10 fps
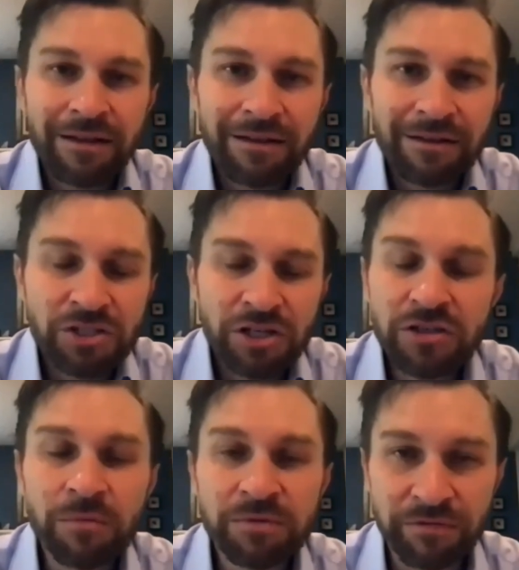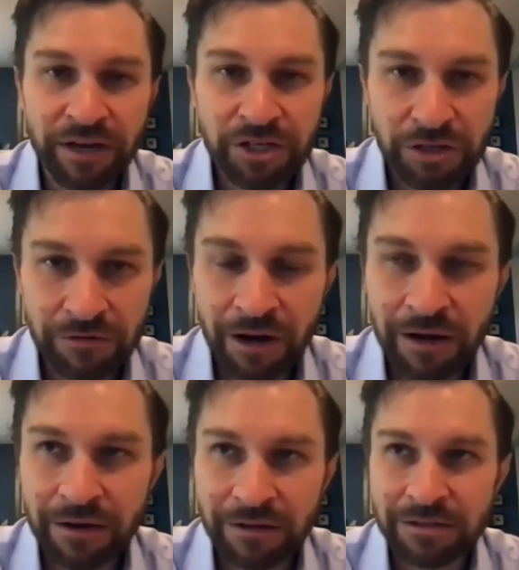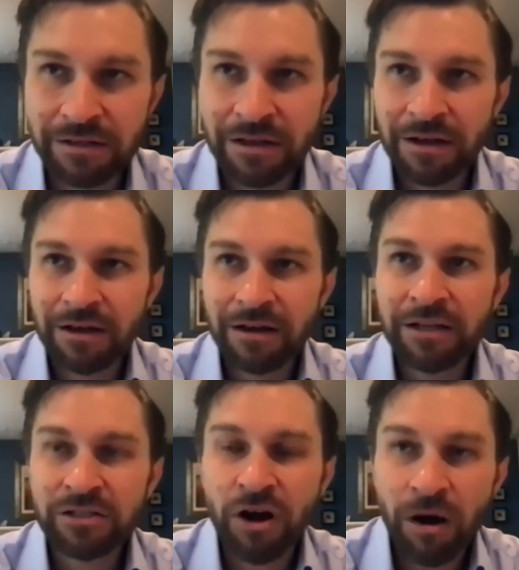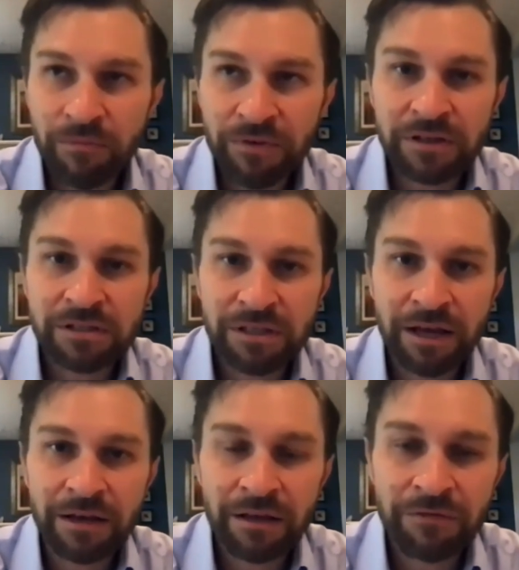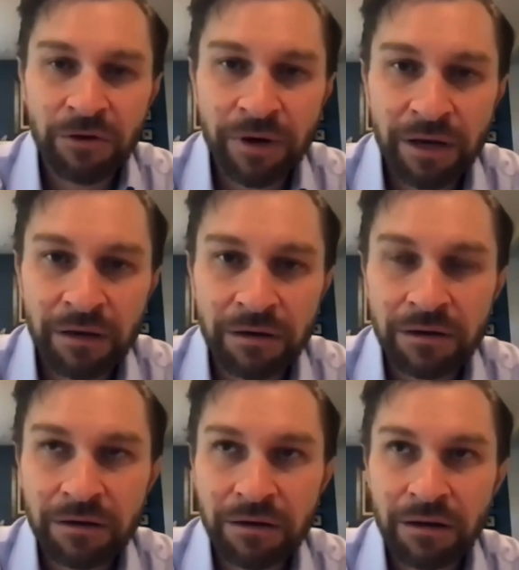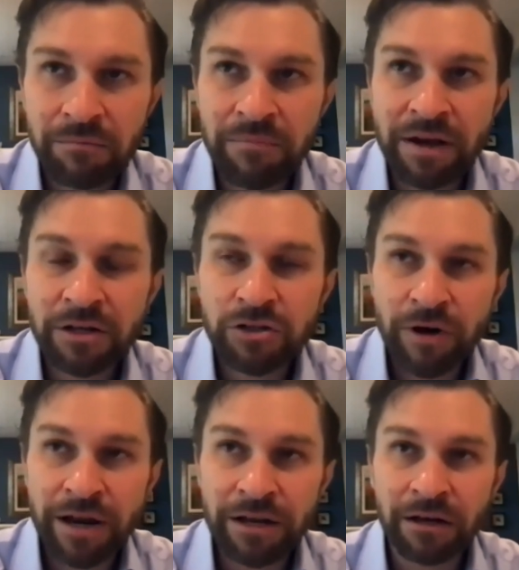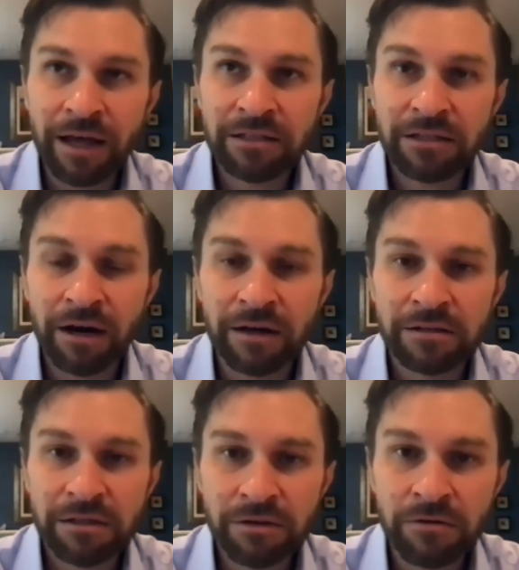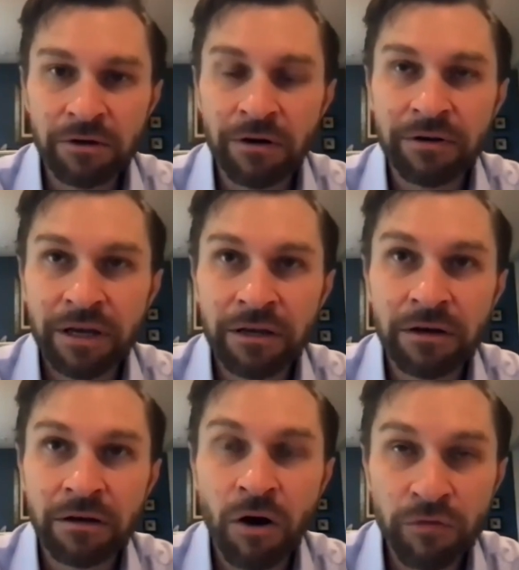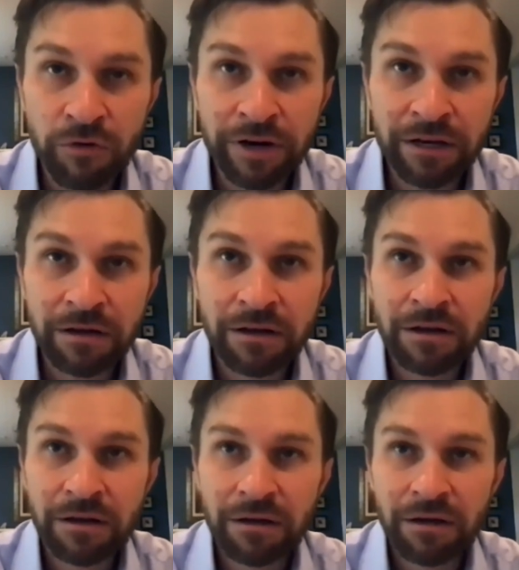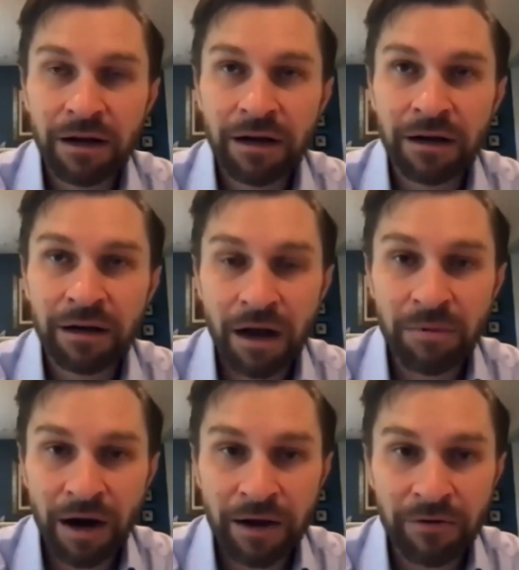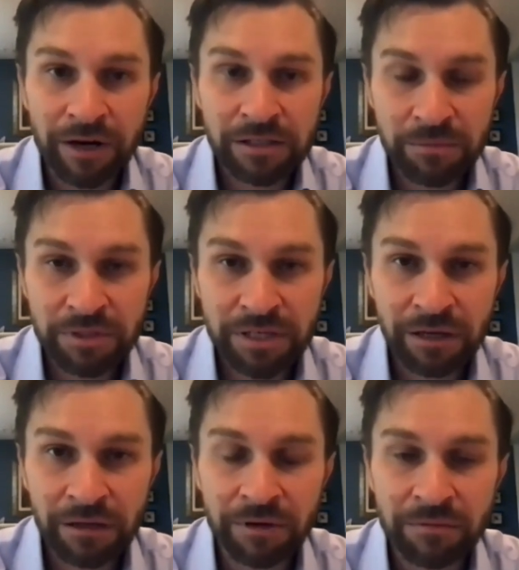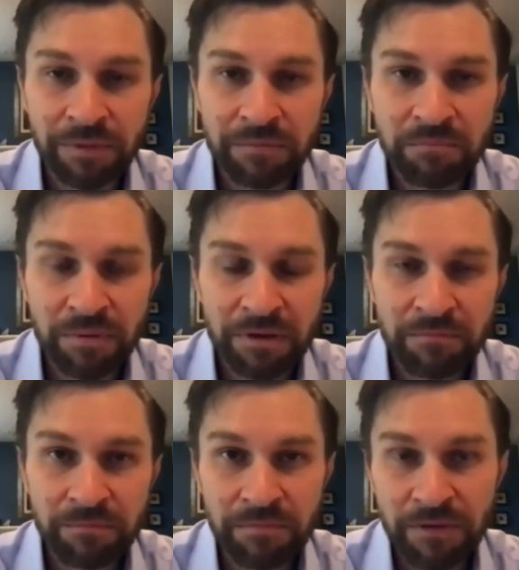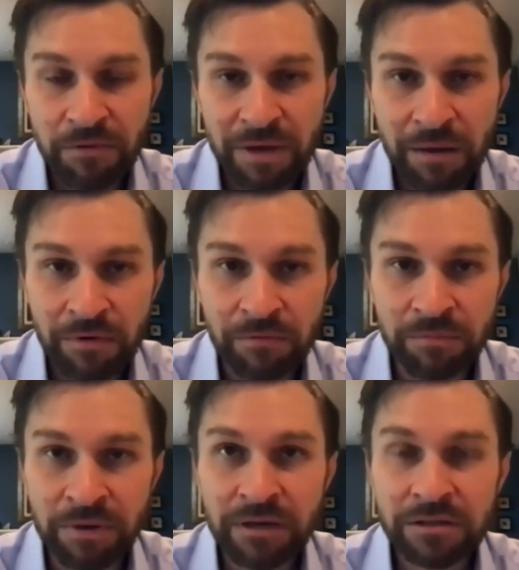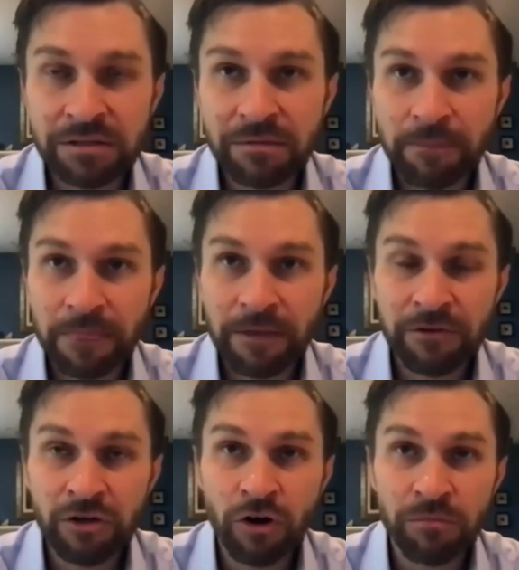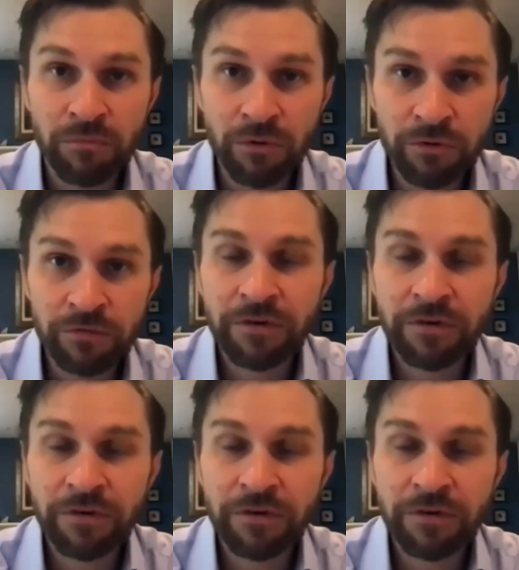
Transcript: it's just observation, right? It's, it's obvious that if you eat Mediterranean-like diets and you don't eat, overeat uh, carbohydrates in particular, but be, be, if you become obese, if you don't move,